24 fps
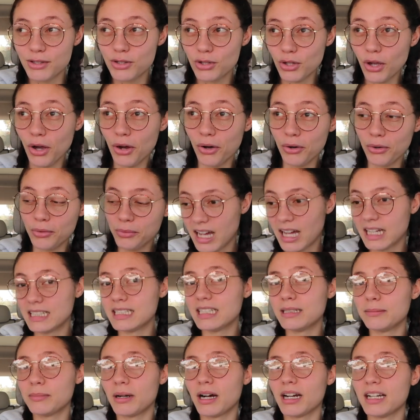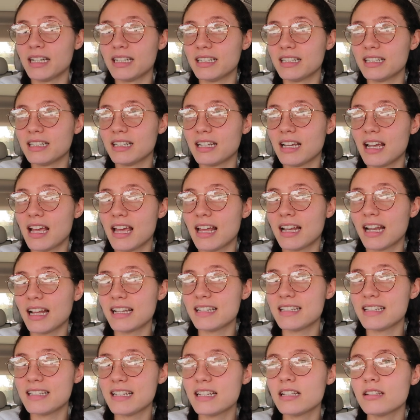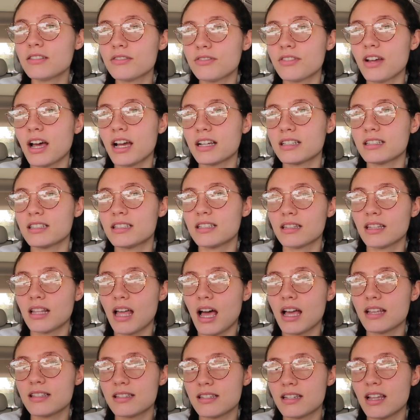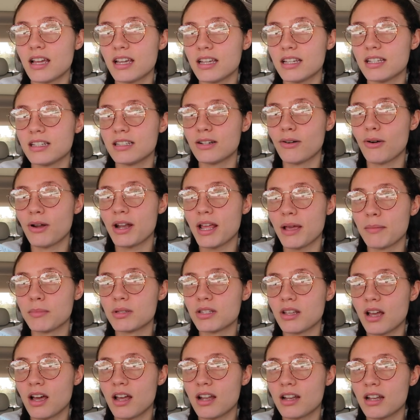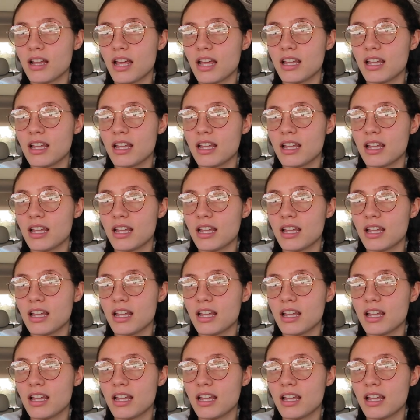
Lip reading: So I did buy it, and I did in fact last night go on Amazon,